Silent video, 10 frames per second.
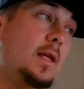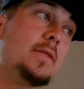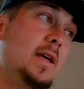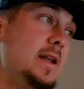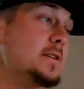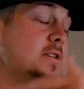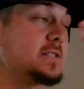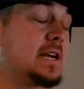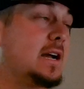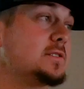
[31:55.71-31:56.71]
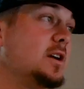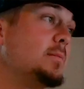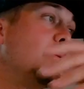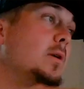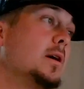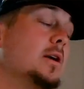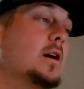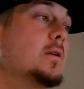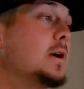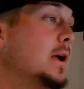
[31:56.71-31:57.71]
then just like I was talking about a while
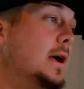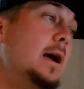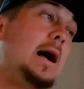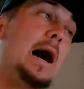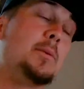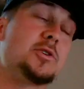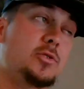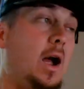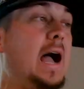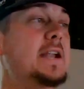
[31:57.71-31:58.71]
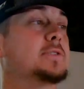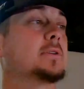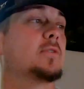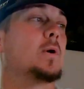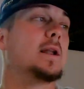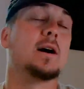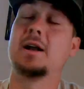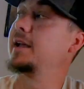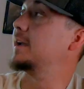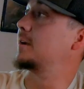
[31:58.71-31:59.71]
ago, I would try to avoid
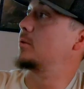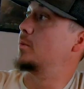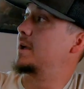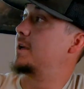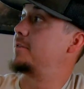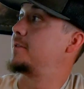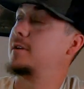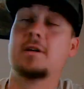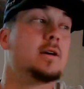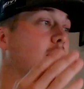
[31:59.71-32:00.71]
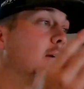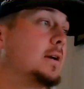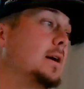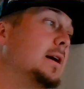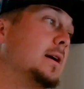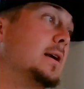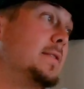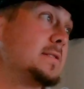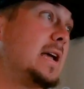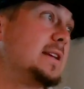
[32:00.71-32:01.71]
hunting it with, in
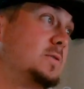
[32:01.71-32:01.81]
this case,